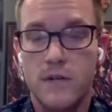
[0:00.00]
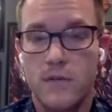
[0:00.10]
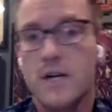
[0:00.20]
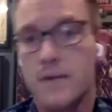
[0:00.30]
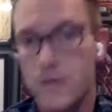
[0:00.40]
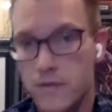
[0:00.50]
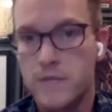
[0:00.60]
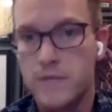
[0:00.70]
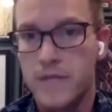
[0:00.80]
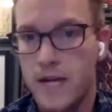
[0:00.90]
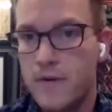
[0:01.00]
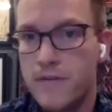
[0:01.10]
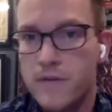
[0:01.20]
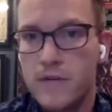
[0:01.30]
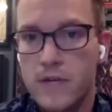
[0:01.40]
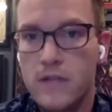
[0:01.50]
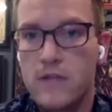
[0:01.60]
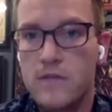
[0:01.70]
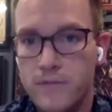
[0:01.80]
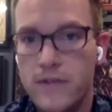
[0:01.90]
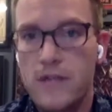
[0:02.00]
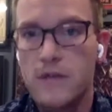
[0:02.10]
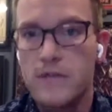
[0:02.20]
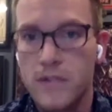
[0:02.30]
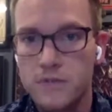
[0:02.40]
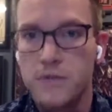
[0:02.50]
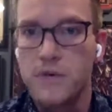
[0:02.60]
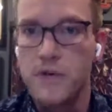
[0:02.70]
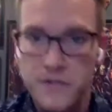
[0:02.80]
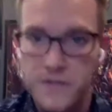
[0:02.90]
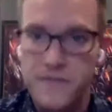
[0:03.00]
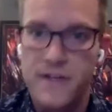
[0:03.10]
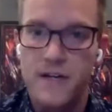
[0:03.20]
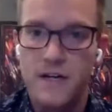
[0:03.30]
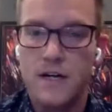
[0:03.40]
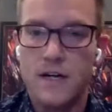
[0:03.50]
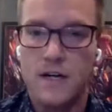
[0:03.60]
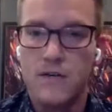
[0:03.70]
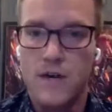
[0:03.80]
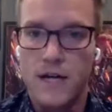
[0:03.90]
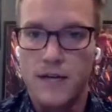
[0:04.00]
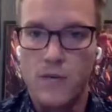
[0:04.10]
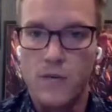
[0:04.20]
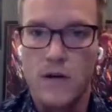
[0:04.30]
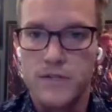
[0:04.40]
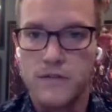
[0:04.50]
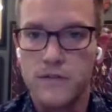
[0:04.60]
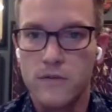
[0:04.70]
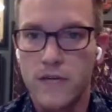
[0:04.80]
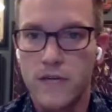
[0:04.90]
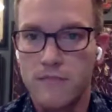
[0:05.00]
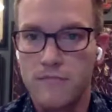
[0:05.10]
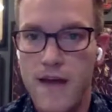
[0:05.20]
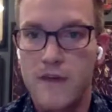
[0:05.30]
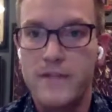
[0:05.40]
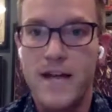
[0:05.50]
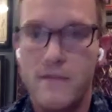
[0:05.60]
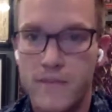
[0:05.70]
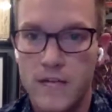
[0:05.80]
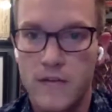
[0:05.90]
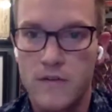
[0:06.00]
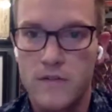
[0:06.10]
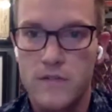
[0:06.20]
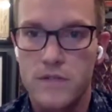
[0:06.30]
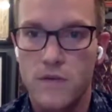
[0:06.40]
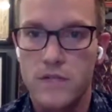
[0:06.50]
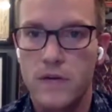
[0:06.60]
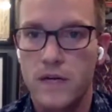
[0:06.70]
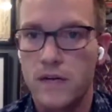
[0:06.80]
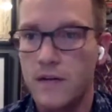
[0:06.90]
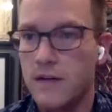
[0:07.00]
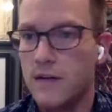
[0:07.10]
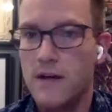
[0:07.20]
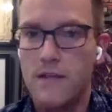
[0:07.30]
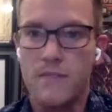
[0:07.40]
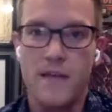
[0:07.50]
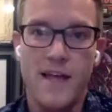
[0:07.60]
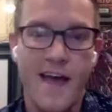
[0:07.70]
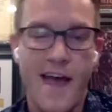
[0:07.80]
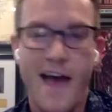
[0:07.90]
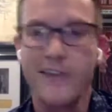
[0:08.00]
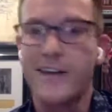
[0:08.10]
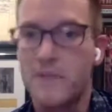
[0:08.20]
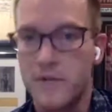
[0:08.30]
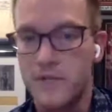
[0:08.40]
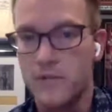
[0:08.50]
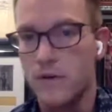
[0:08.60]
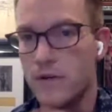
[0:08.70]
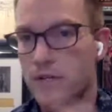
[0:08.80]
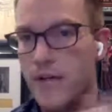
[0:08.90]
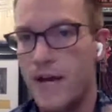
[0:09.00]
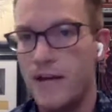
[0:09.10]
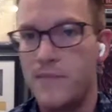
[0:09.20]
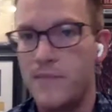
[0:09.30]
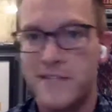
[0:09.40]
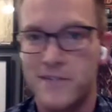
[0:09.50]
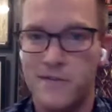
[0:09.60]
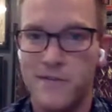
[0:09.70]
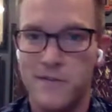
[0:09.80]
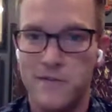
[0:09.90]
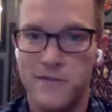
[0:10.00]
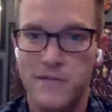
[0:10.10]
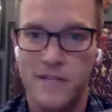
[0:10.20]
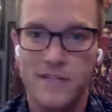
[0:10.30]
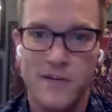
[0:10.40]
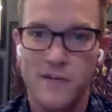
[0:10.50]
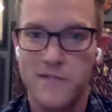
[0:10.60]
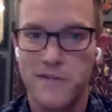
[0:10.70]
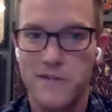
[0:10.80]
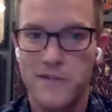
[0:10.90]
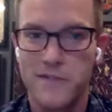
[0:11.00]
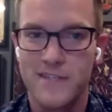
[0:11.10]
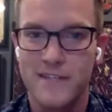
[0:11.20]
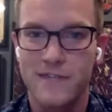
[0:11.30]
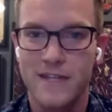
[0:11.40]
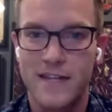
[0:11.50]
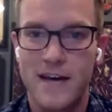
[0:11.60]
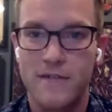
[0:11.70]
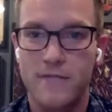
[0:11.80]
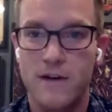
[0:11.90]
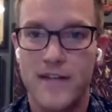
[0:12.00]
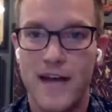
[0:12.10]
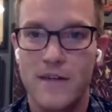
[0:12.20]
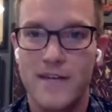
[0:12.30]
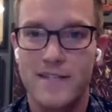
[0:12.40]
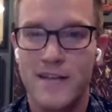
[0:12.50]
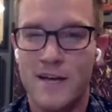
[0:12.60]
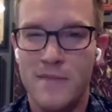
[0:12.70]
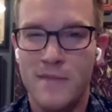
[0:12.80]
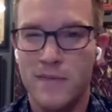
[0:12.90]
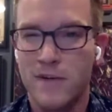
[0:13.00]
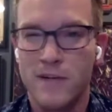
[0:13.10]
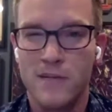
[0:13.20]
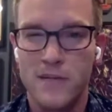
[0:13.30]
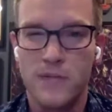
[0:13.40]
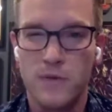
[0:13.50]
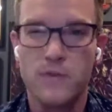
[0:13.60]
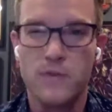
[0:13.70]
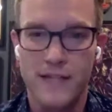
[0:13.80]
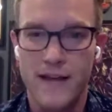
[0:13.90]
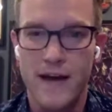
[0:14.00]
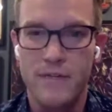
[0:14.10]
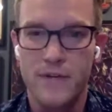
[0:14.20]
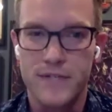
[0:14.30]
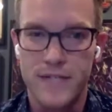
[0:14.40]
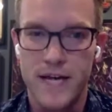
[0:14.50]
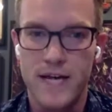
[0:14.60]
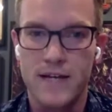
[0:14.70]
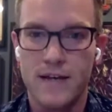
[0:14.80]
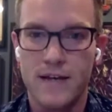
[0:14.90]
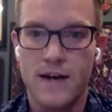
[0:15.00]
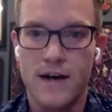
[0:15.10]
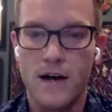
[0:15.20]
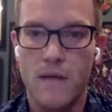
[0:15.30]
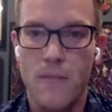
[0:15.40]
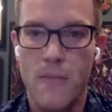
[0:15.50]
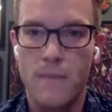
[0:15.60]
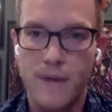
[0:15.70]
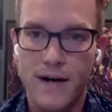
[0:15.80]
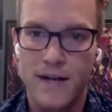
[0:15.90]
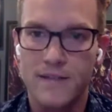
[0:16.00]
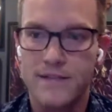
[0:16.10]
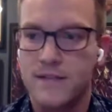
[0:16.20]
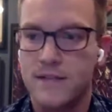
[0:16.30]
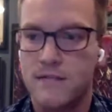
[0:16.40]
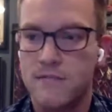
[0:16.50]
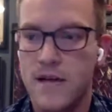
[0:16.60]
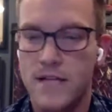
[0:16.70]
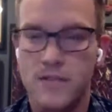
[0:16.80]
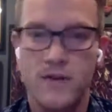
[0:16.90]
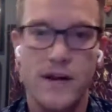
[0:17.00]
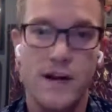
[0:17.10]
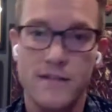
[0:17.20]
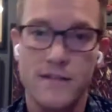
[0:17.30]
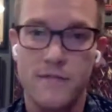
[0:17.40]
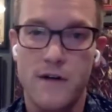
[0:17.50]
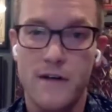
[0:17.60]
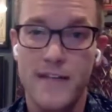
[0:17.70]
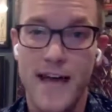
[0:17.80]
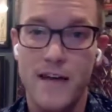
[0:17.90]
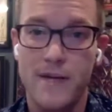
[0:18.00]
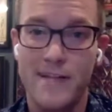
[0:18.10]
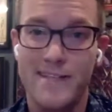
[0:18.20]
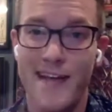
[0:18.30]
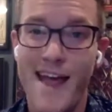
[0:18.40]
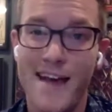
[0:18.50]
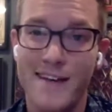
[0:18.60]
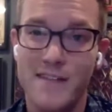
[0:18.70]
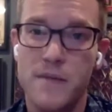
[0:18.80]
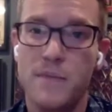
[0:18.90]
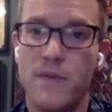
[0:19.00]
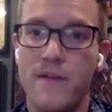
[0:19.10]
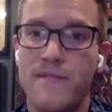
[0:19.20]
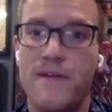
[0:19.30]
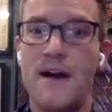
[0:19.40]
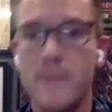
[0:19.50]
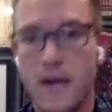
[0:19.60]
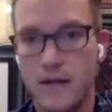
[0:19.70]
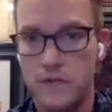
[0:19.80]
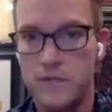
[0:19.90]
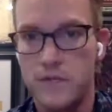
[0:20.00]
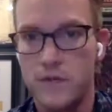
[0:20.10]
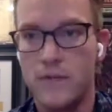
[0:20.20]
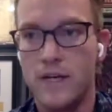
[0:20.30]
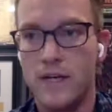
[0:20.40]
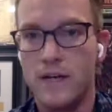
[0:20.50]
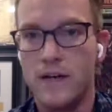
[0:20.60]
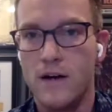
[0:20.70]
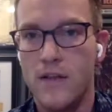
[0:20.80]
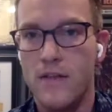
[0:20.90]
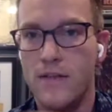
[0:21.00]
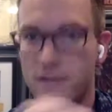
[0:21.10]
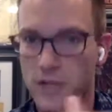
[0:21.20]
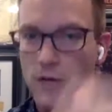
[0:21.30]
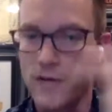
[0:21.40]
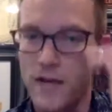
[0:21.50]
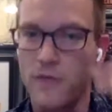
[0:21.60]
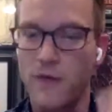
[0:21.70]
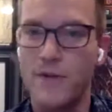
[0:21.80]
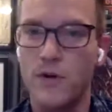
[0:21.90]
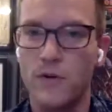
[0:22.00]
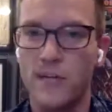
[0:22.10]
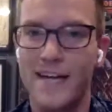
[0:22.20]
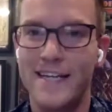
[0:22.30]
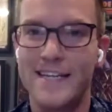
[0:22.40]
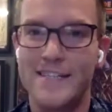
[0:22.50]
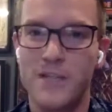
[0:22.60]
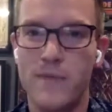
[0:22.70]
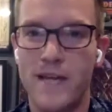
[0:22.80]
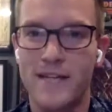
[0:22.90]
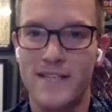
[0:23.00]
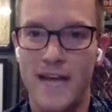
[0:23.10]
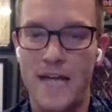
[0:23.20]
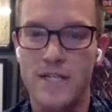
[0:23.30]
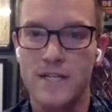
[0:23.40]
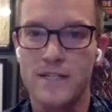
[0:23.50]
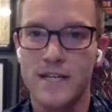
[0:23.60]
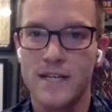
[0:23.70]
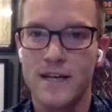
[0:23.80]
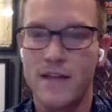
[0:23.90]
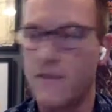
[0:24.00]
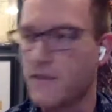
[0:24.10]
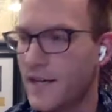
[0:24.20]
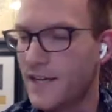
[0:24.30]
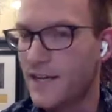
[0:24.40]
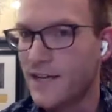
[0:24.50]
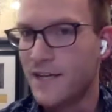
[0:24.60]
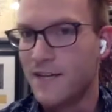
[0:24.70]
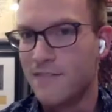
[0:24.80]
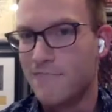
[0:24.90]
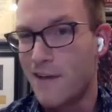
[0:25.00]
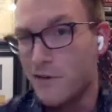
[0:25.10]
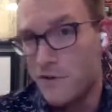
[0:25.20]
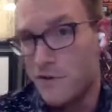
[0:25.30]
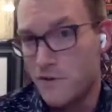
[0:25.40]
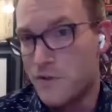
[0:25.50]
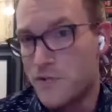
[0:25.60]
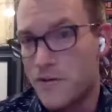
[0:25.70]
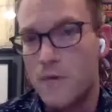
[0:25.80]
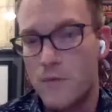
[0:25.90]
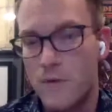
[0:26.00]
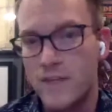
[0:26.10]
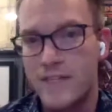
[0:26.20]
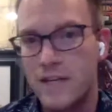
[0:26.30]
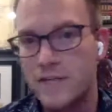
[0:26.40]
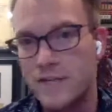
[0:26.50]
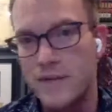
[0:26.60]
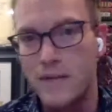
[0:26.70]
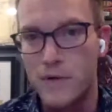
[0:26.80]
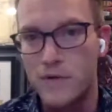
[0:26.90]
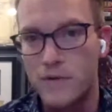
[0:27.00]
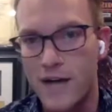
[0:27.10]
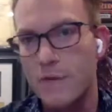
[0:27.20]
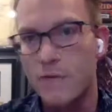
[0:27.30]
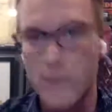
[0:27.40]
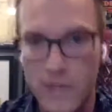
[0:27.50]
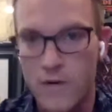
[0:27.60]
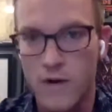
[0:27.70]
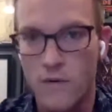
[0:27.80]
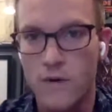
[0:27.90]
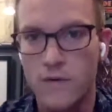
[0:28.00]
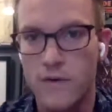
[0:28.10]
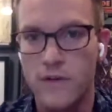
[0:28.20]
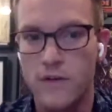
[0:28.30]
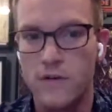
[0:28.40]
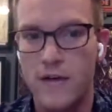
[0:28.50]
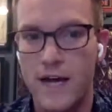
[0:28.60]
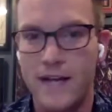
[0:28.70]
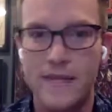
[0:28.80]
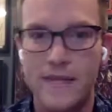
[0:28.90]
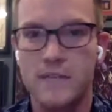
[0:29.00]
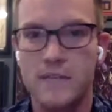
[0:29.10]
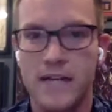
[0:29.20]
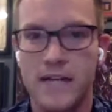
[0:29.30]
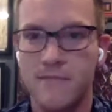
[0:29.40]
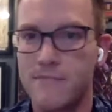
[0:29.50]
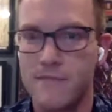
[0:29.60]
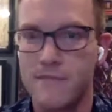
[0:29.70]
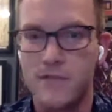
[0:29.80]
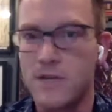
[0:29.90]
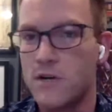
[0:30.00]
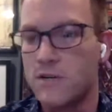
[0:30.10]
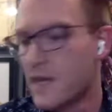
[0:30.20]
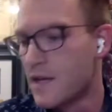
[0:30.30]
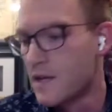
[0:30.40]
you know we're talking about youtube today but if you're doing youtube videos that also go to your sphere right like we're also doing entertainment videos so we're doing uh, helicopter tours and pizza reviews and donut reviews and stuff like that for our database people aren't going to be googling that per se um, but it's great content from our database and the people that find me on youtube start going down the rabbit hole to kind of get to know me as an agent and then they're like not only you know what you're talking about real estate you seem like a pretty cool guy we really want to work with you and it becomes like there's no